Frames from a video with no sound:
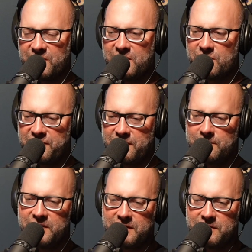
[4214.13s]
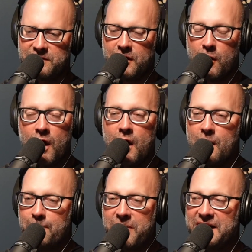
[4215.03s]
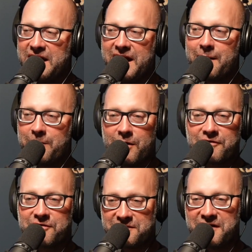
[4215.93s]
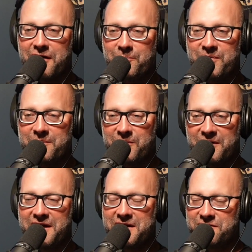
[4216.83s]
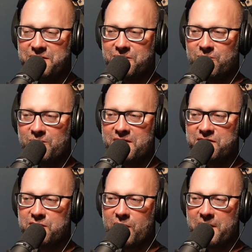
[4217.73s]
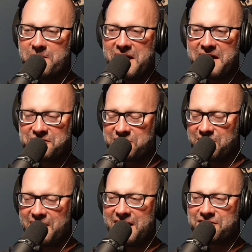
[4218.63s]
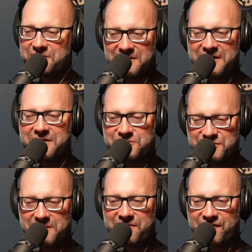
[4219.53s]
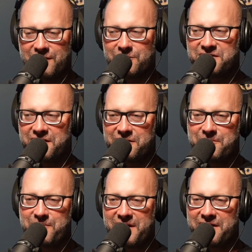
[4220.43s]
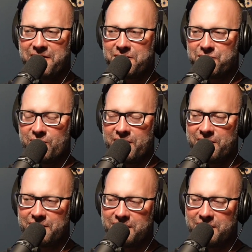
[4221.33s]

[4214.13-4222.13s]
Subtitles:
with him, but here you go. But again, I'm going to also tell people, hey, if you want a master class on leadership, follow Terry Pettit on Twitter.